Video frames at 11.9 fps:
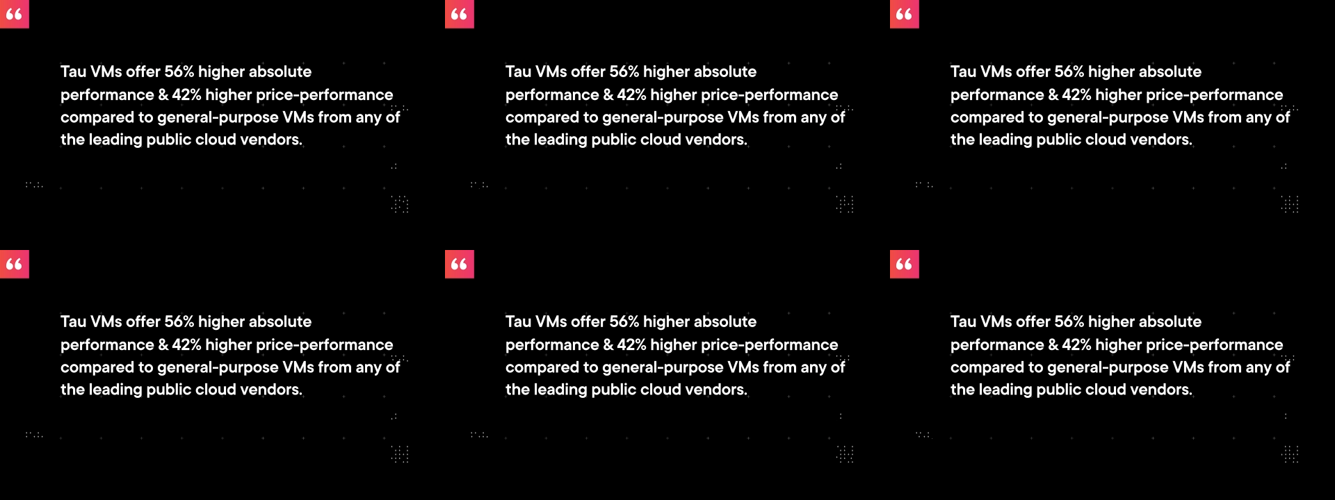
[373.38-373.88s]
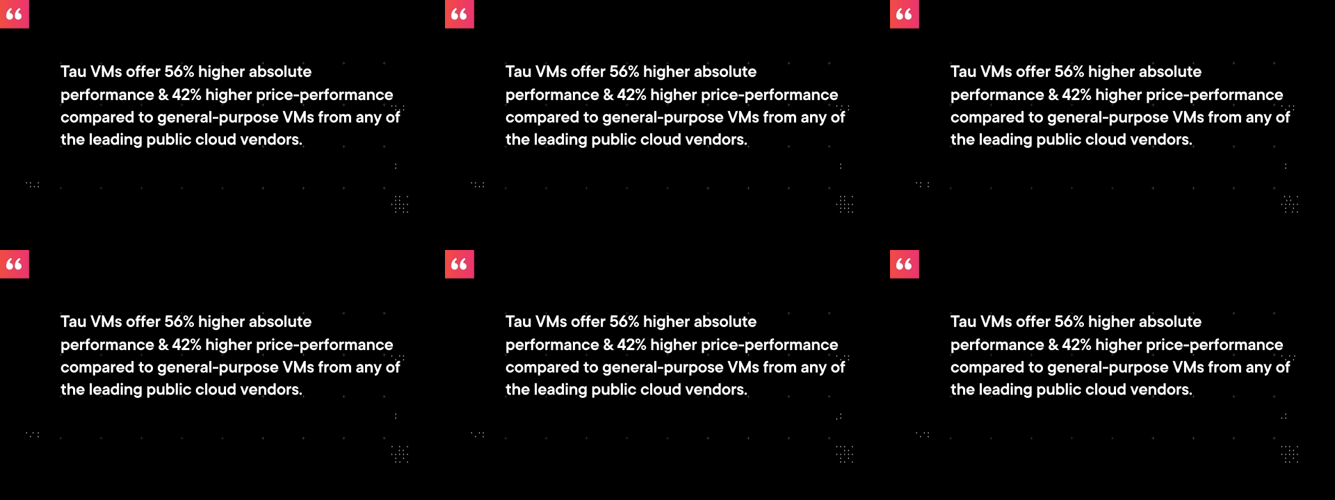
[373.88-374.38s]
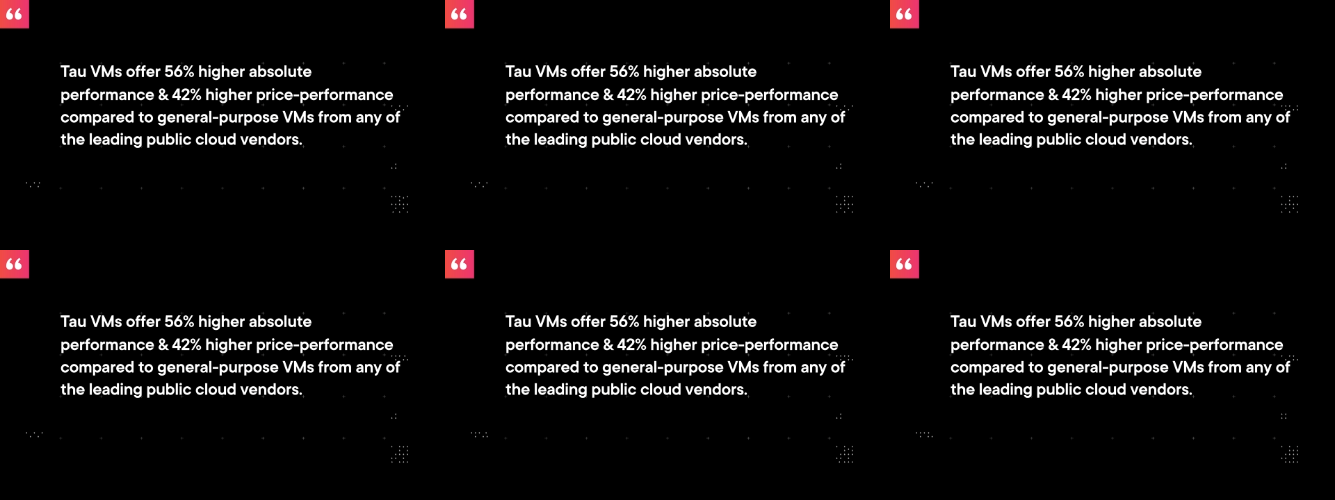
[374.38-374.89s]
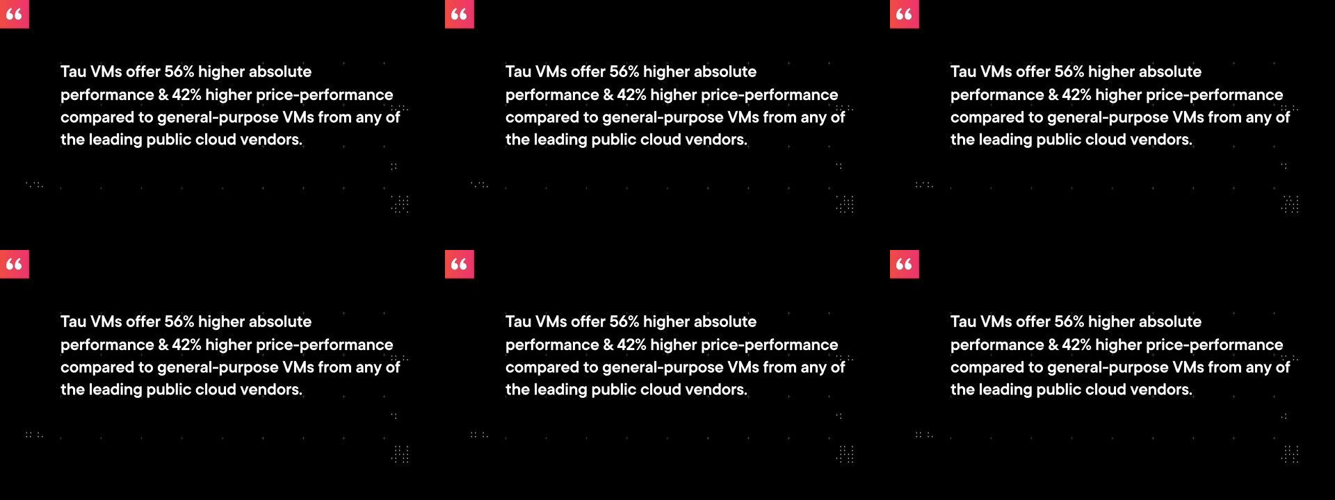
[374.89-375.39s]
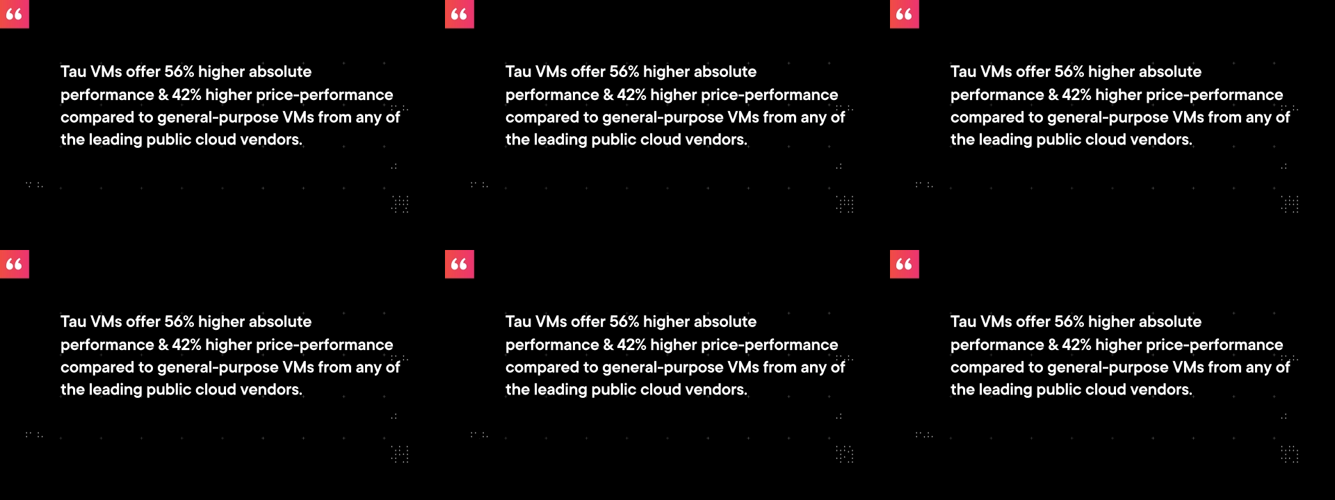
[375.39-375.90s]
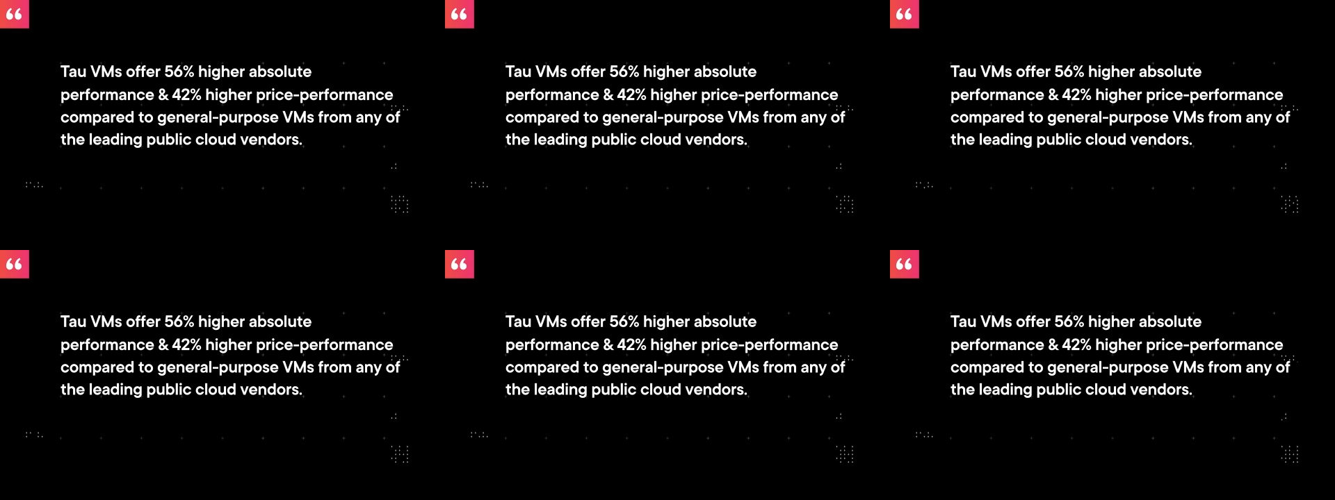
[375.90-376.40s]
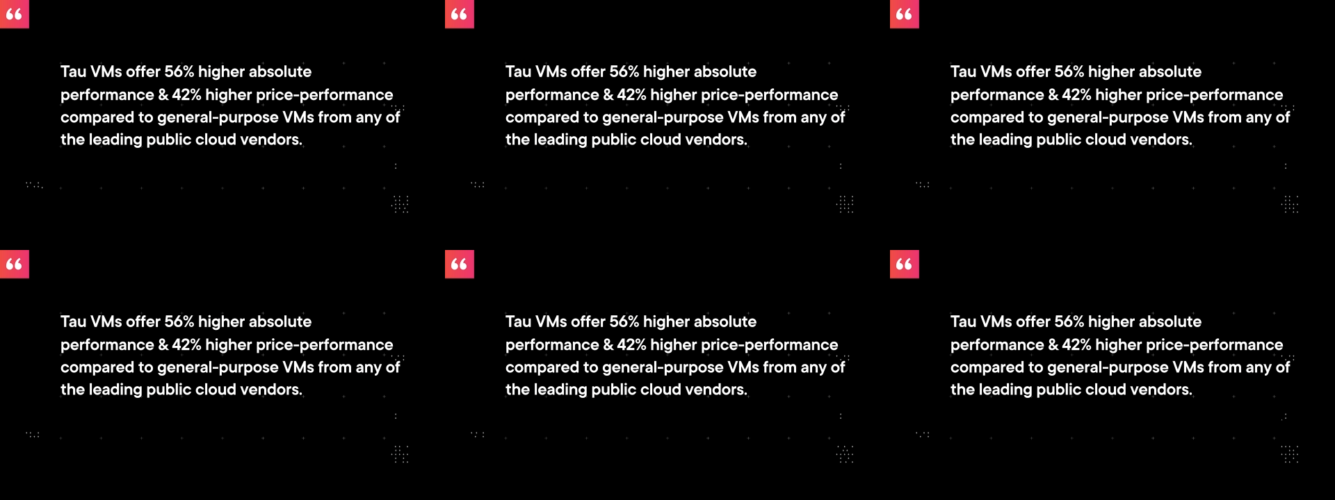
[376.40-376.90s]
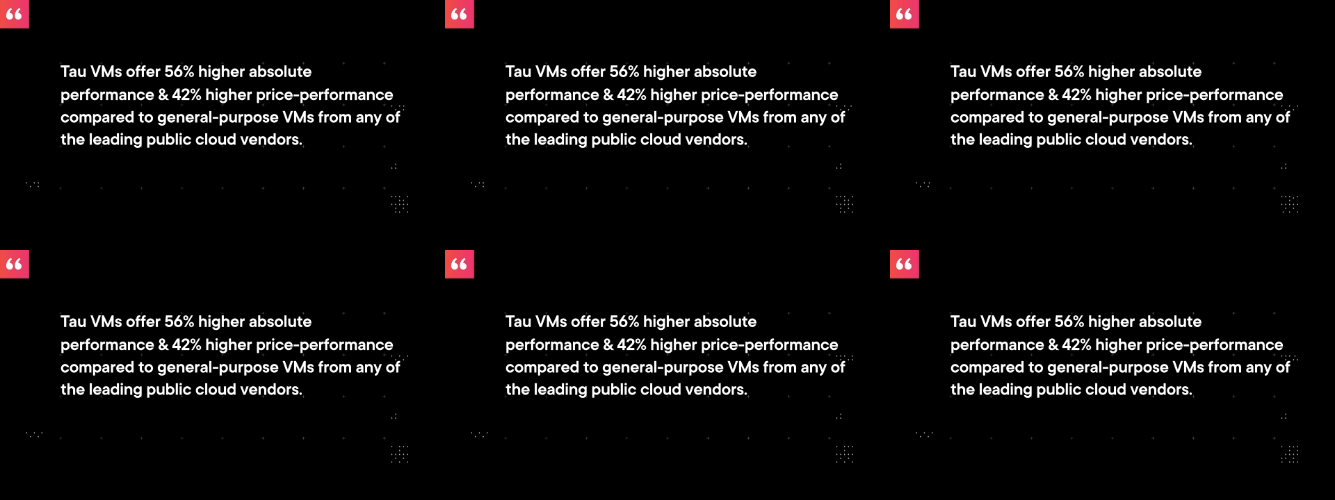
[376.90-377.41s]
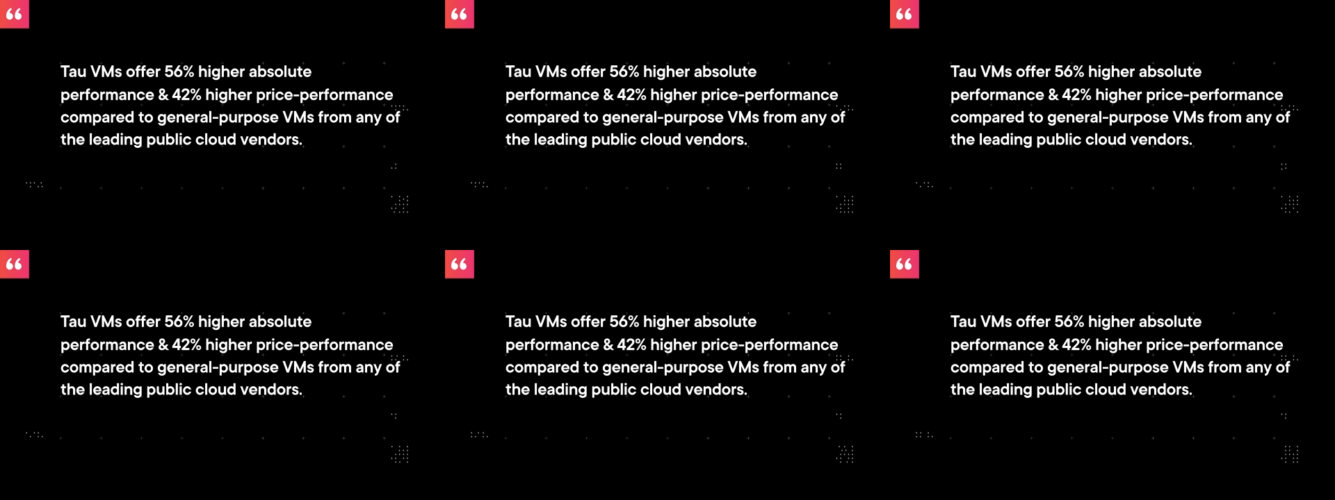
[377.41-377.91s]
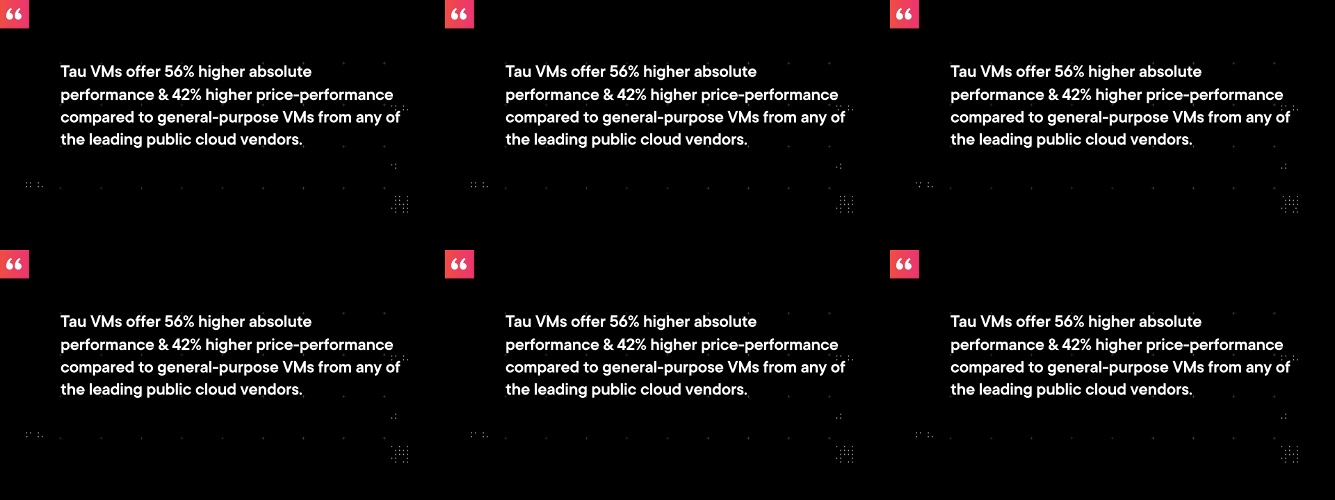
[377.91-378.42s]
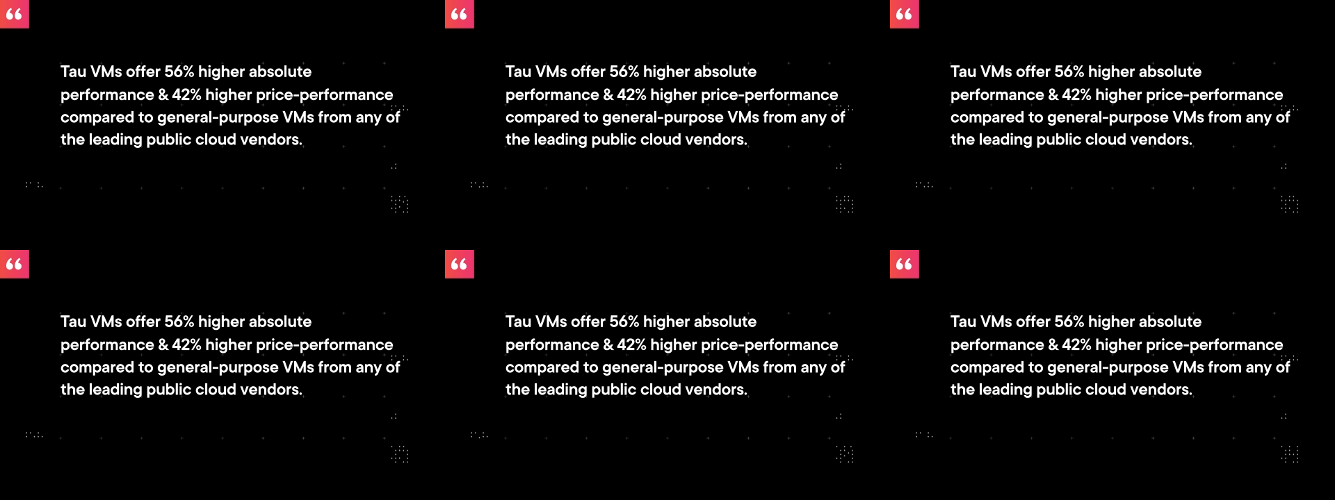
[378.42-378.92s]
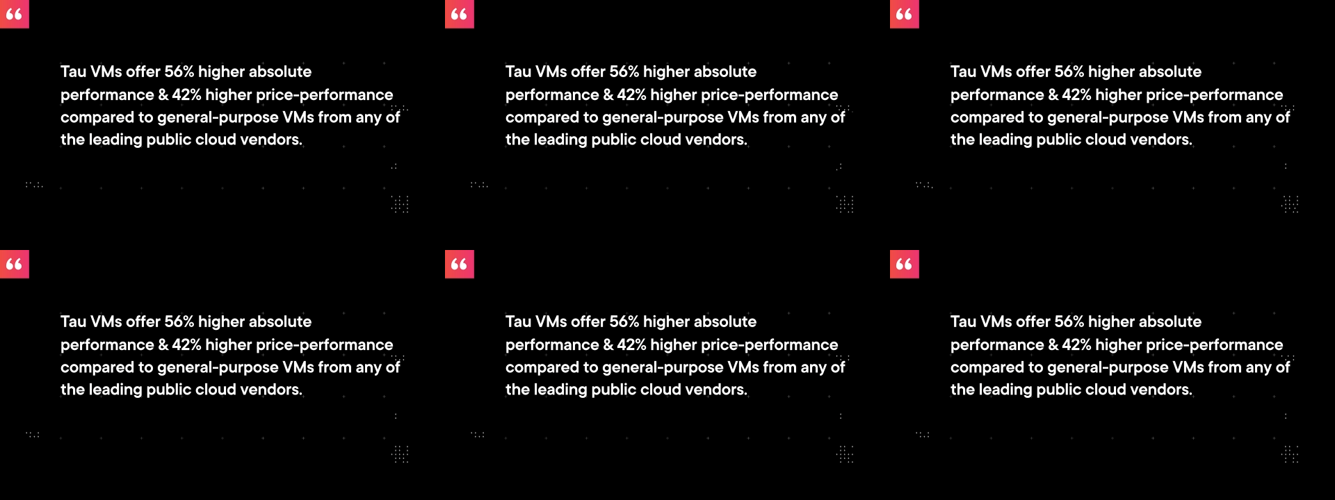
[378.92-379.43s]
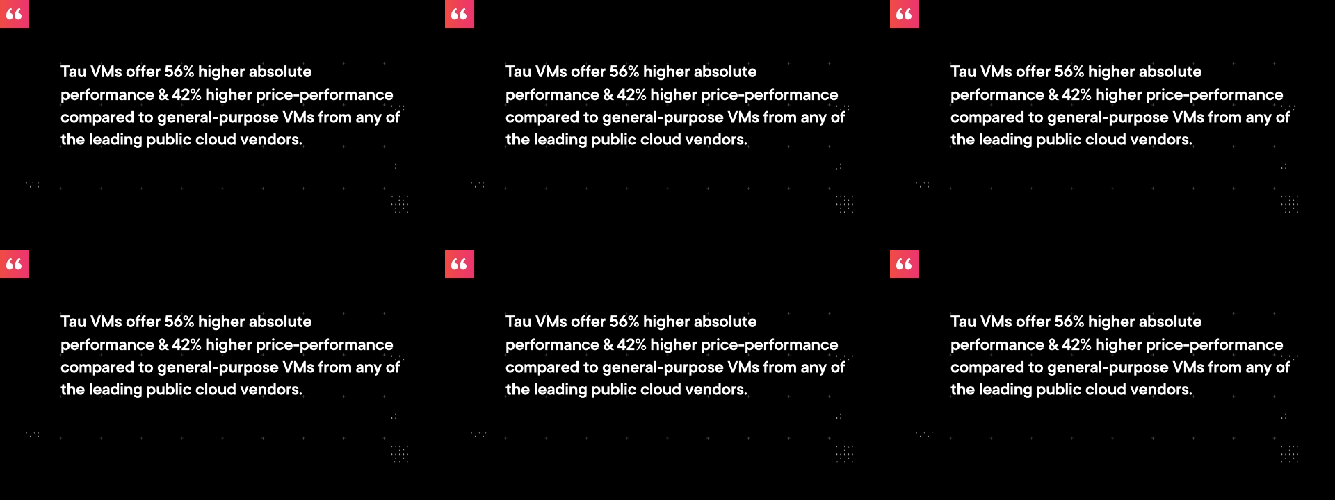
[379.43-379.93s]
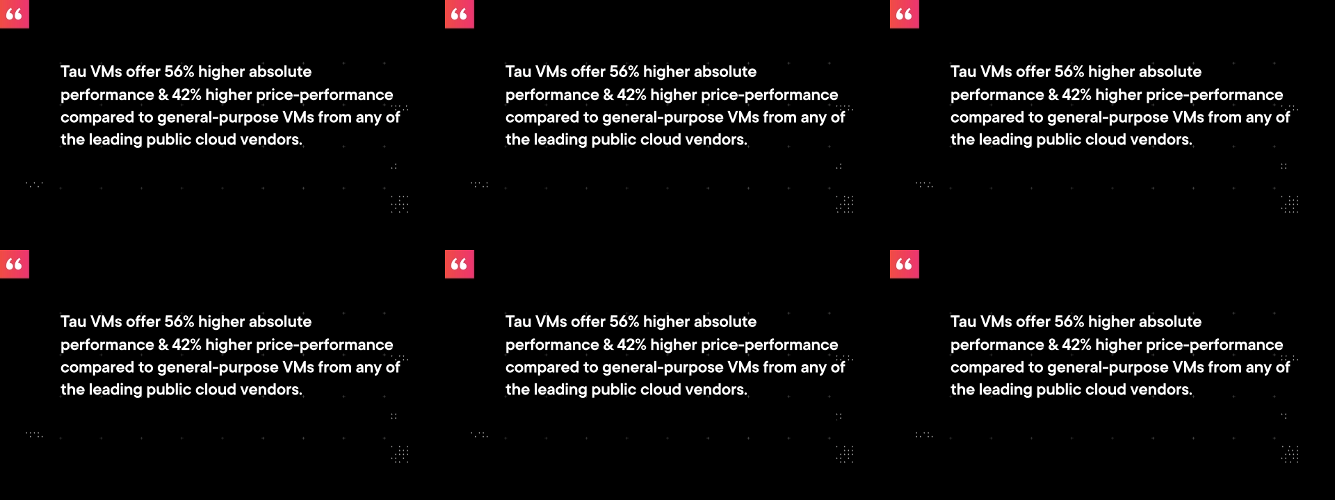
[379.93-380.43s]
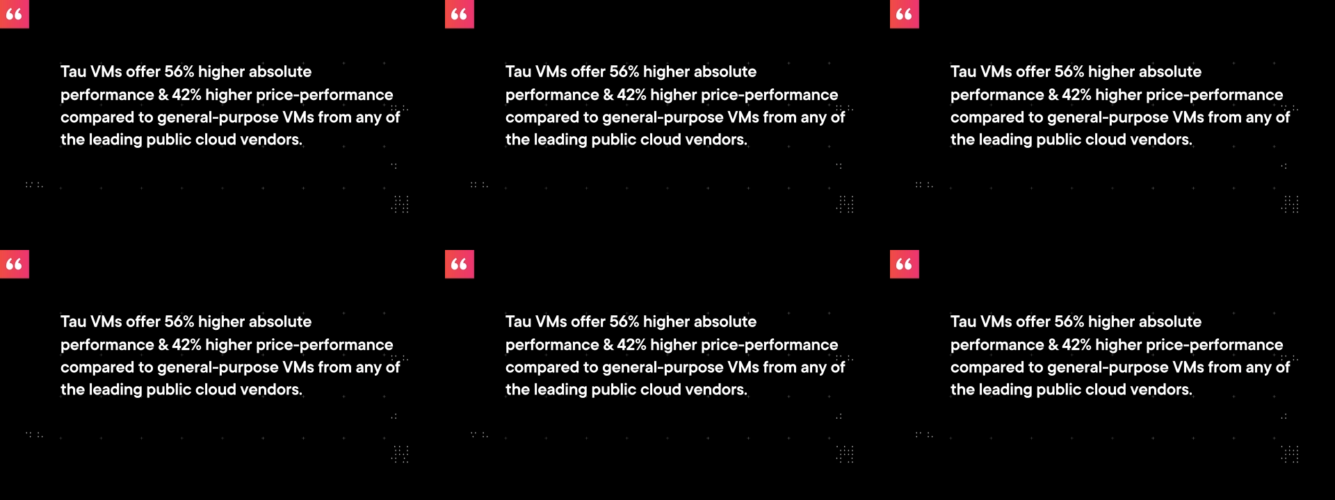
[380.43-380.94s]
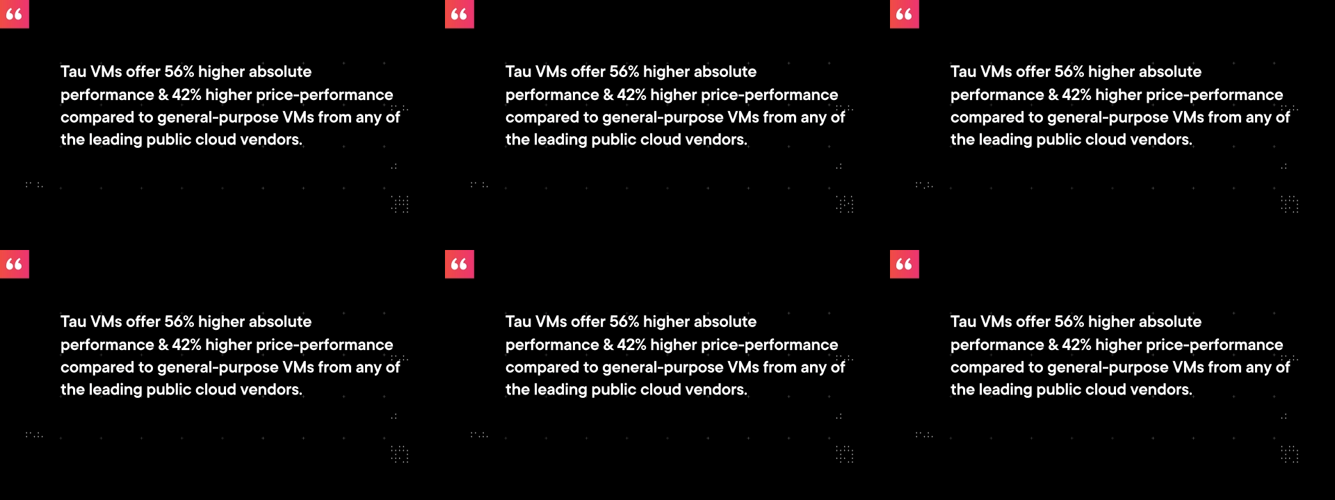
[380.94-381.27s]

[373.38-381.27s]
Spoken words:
No face is visible, so there are no lips to read.